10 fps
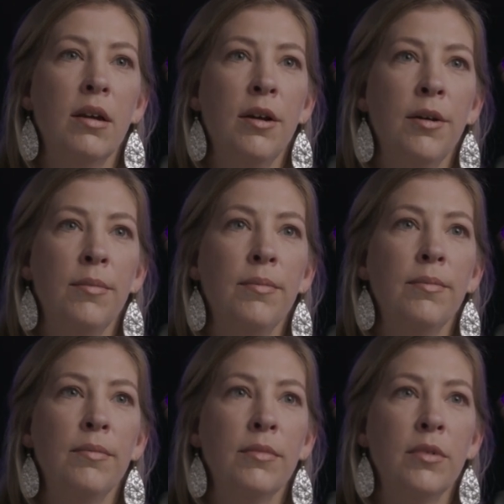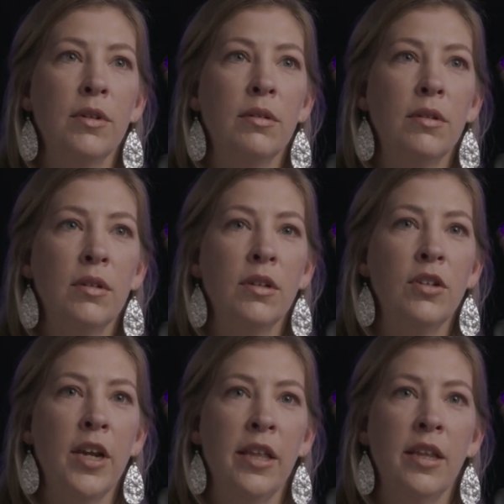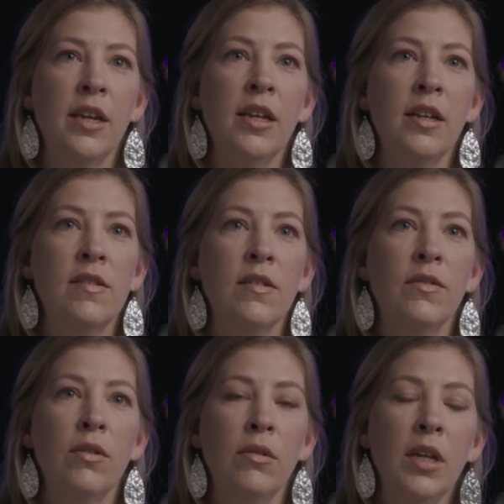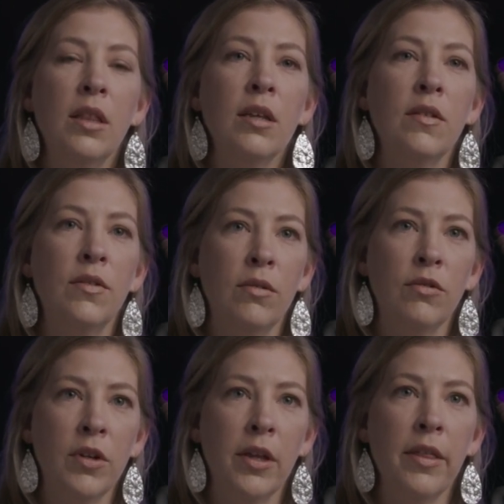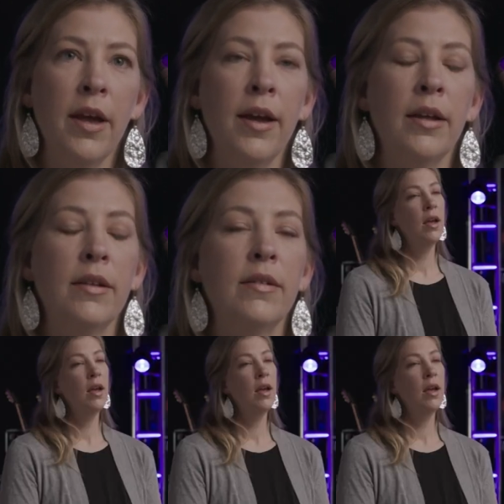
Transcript: to Jay and the kids of don't eat this, don't drink that.